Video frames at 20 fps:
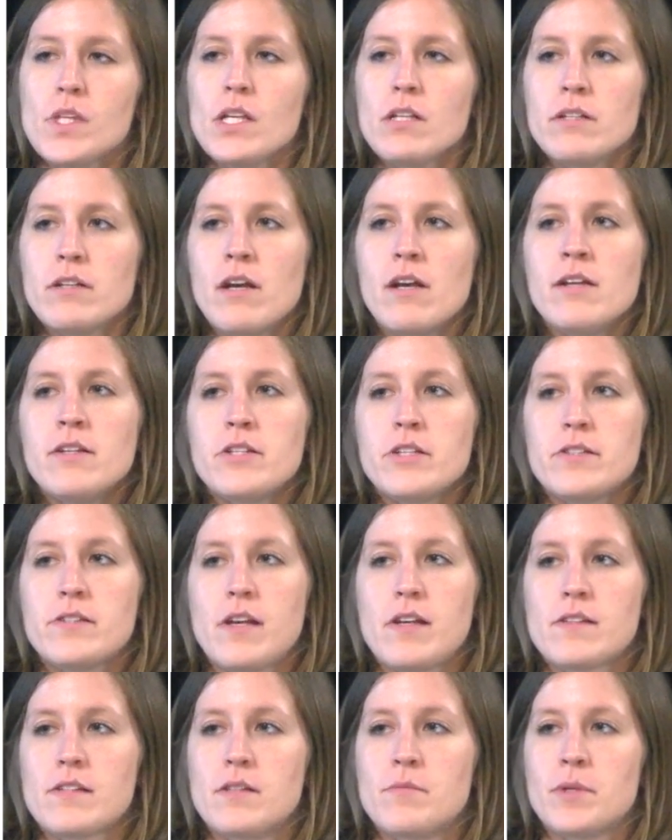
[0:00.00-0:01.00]
not just
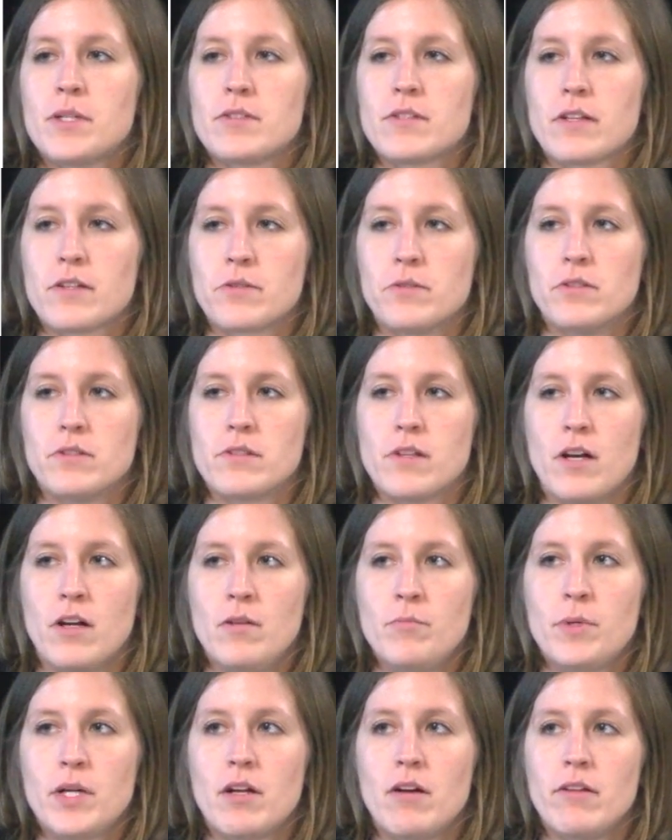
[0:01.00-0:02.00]
asking about sexual
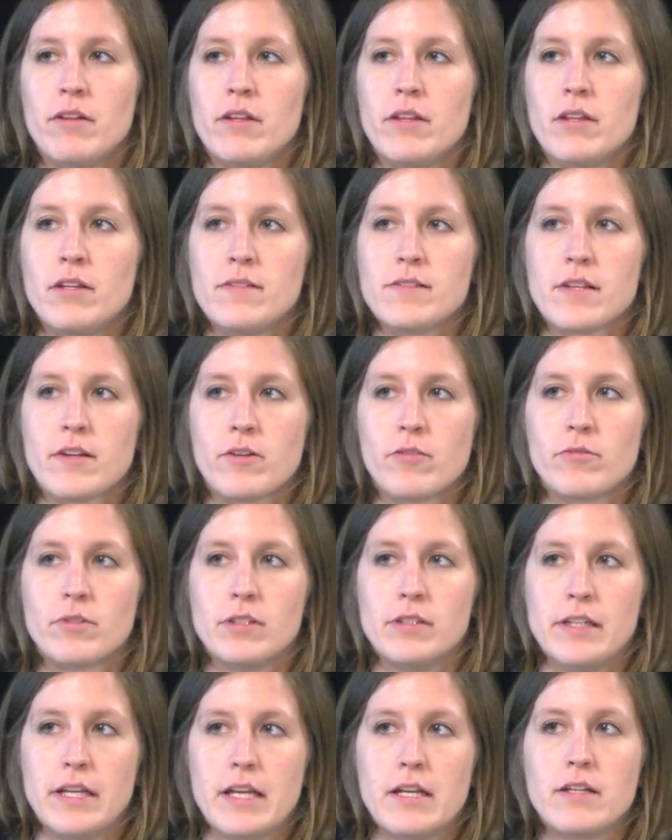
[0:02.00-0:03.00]
assault, but all the things that are
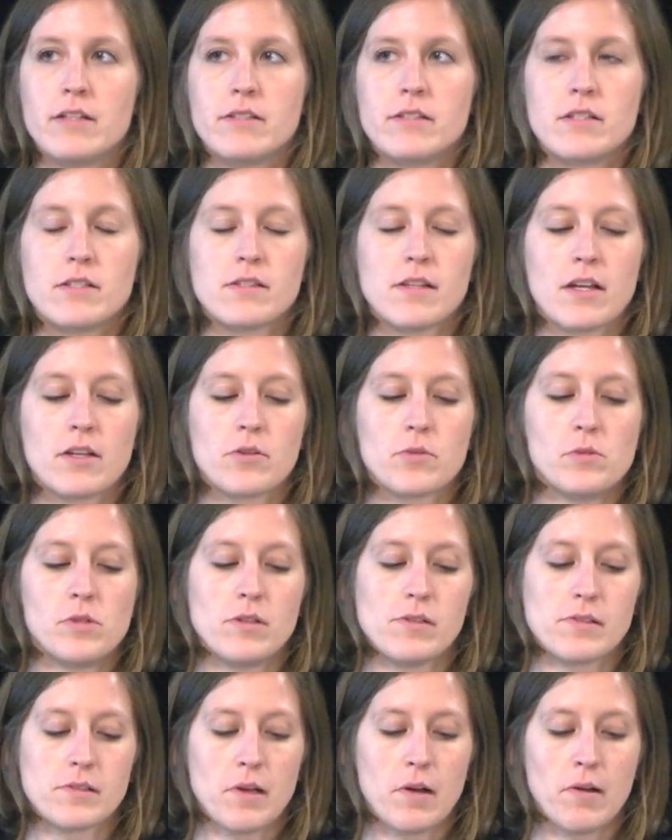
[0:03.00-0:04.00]
related to sexual
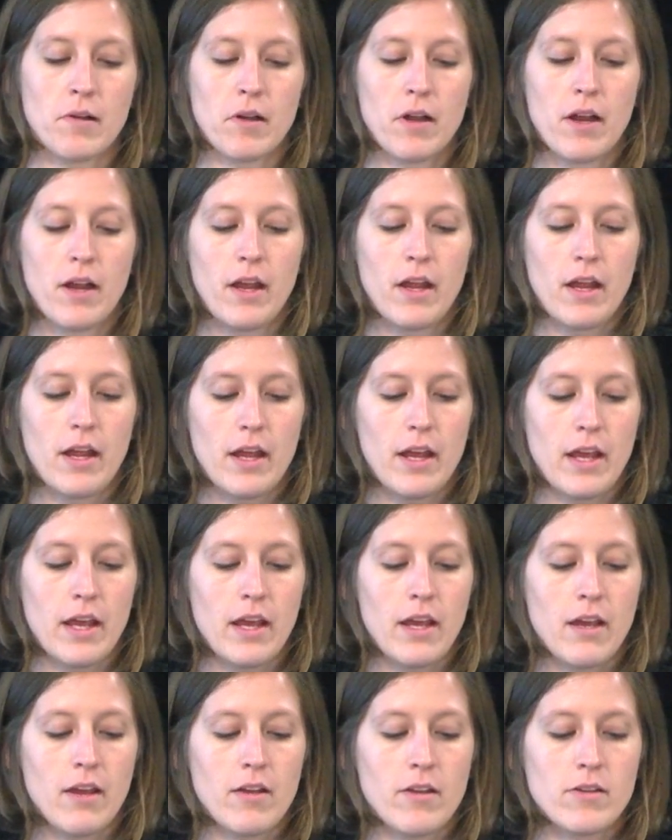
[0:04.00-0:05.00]
assault.
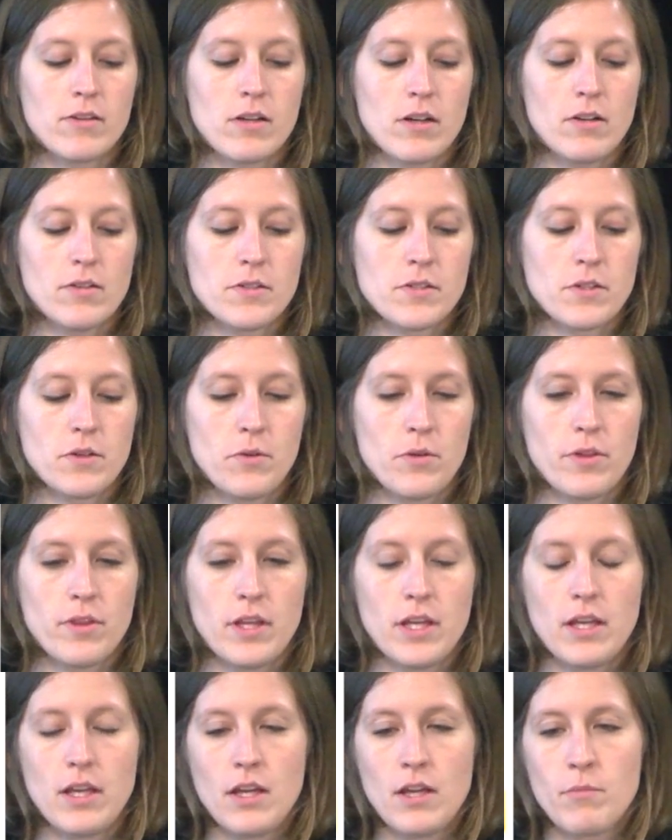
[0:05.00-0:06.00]
And also
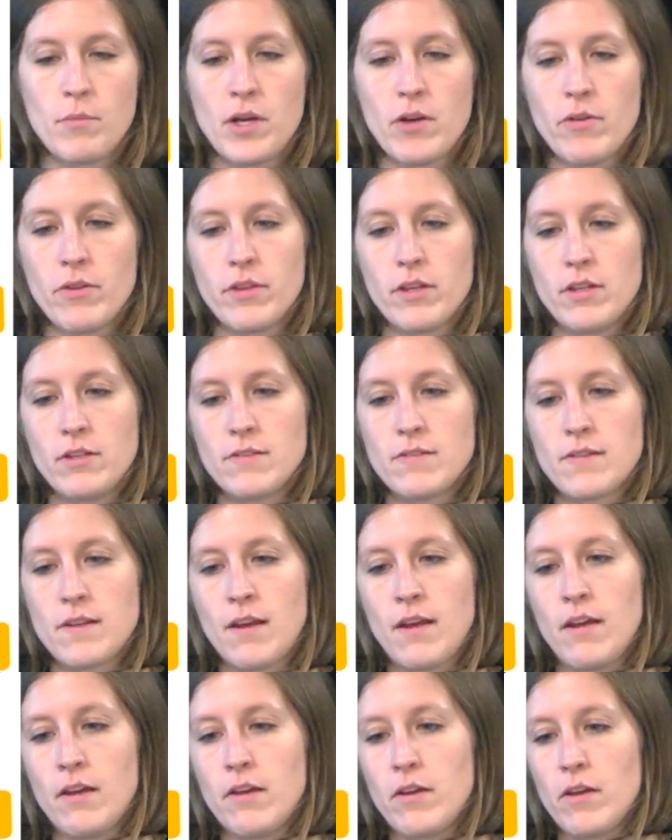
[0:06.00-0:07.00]
thinking about things
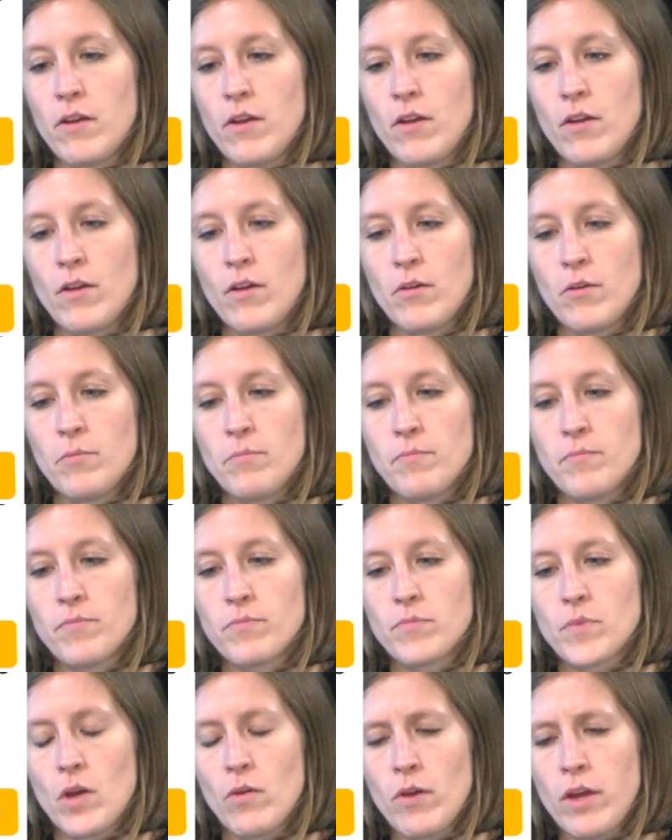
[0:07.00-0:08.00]
like,
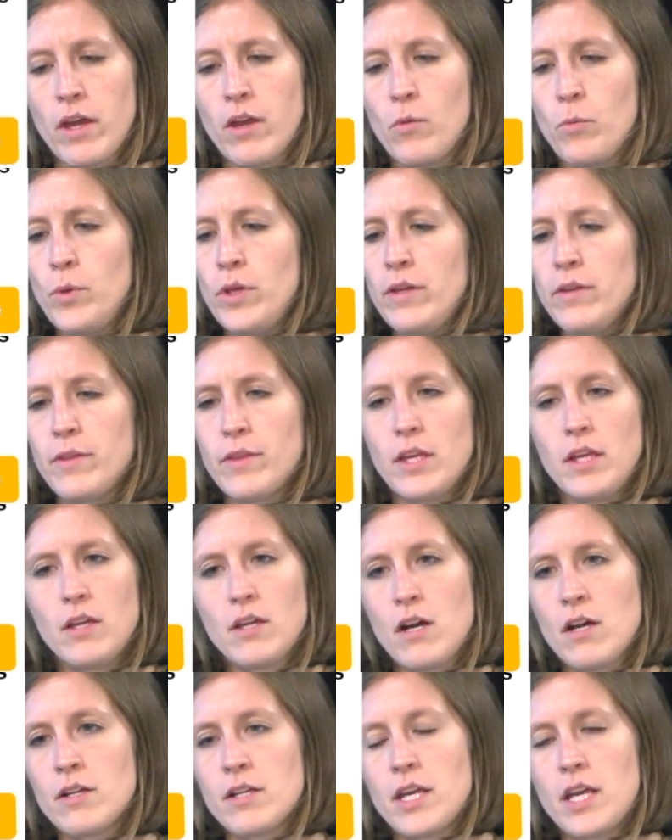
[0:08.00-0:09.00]
okay, we think on